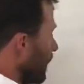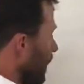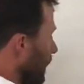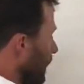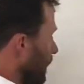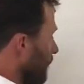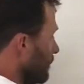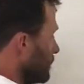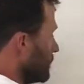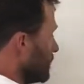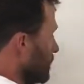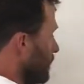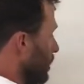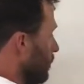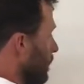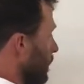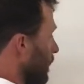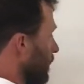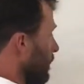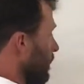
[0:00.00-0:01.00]
And even
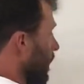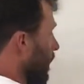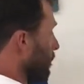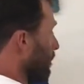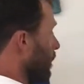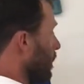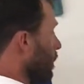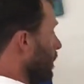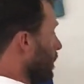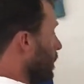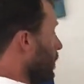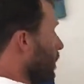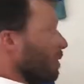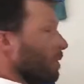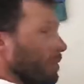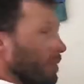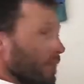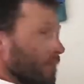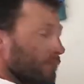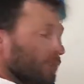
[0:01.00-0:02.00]
still, we ended up
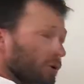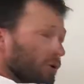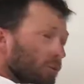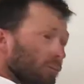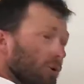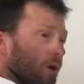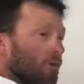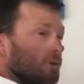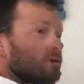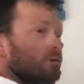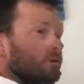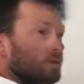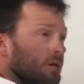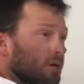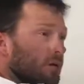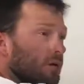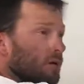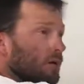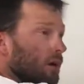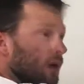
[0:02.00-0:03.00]
with like few boats
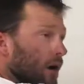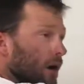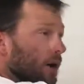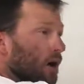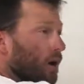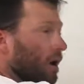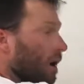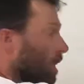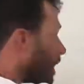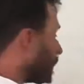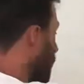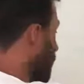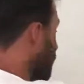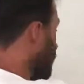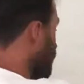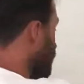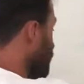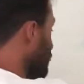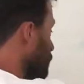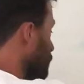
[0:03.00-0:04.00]

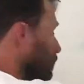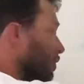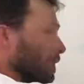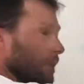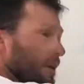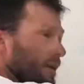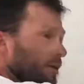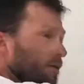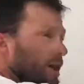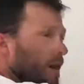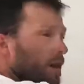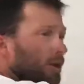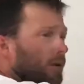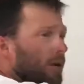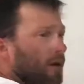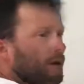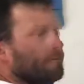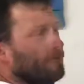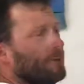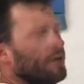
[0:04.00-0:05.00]
circling around.
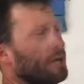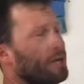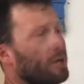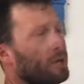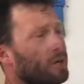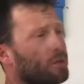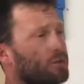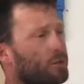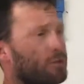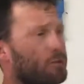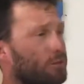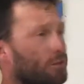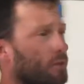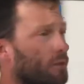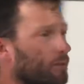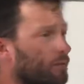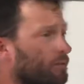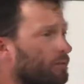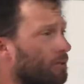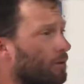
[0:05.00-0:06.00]
I have videos
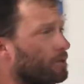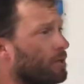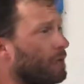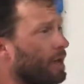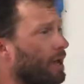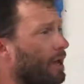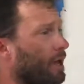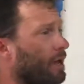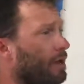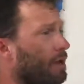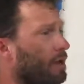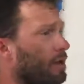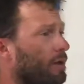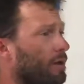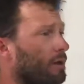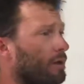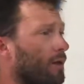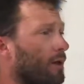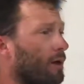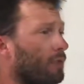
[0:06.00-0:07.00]
from today
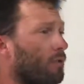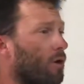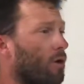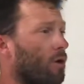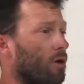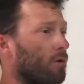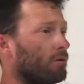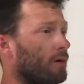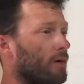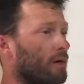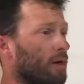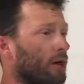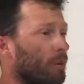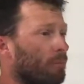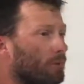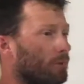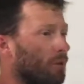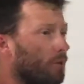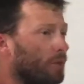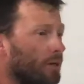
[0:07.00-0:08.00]
that I've already
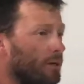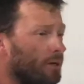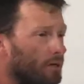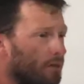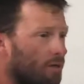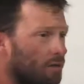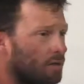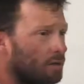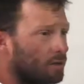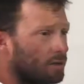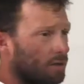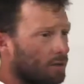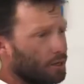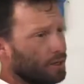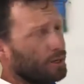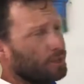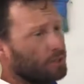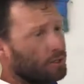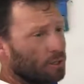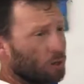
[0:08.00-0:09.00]
uploaded.
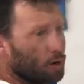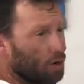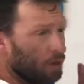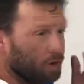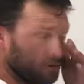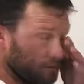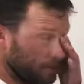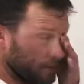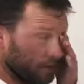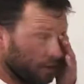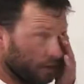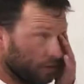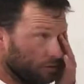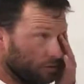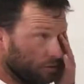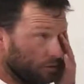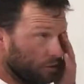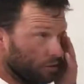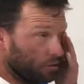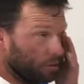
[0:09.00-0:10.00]
Okay, so I'll send
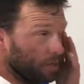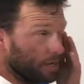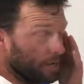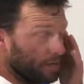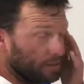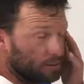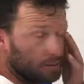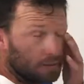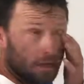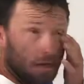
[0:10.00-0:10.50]
those to you guys.